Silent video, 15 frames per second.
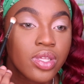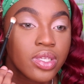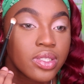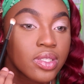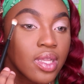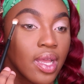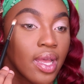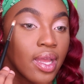
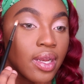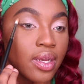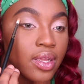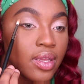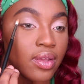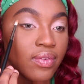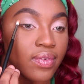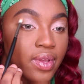just kind
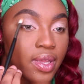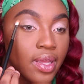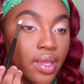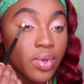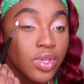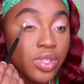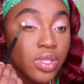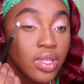of
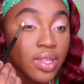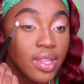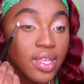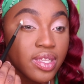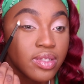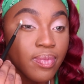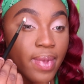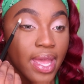pushing
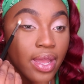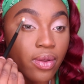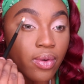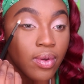this back